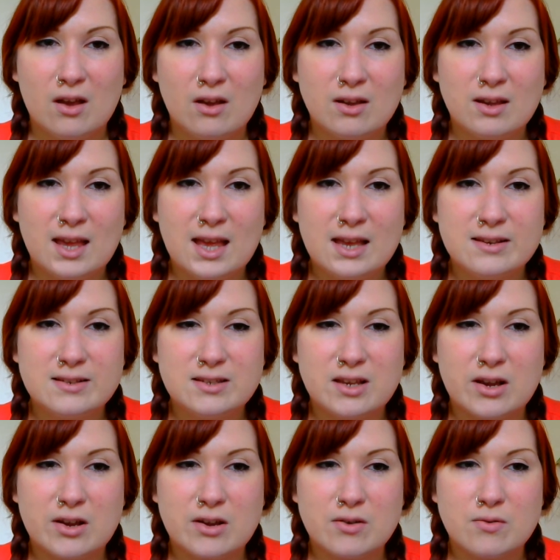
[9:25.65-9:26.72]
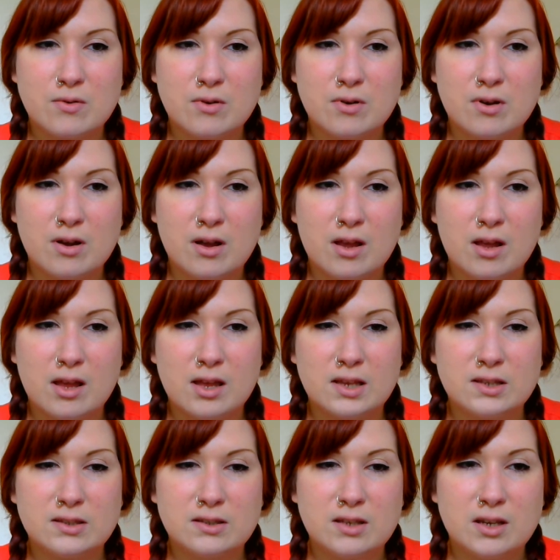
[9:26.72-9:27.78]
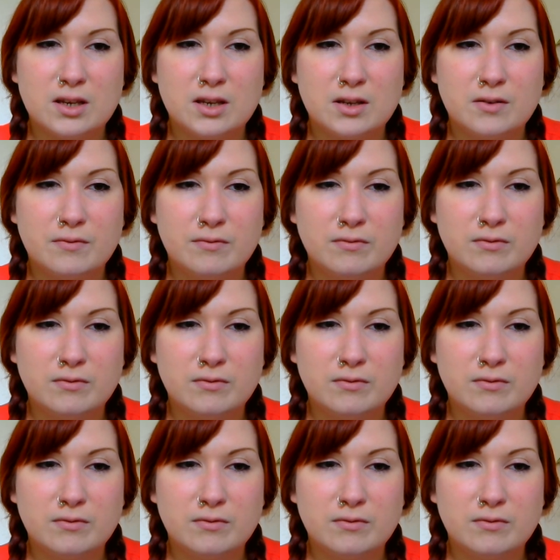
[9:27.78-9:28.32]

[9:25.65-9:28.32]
Okay, so it's a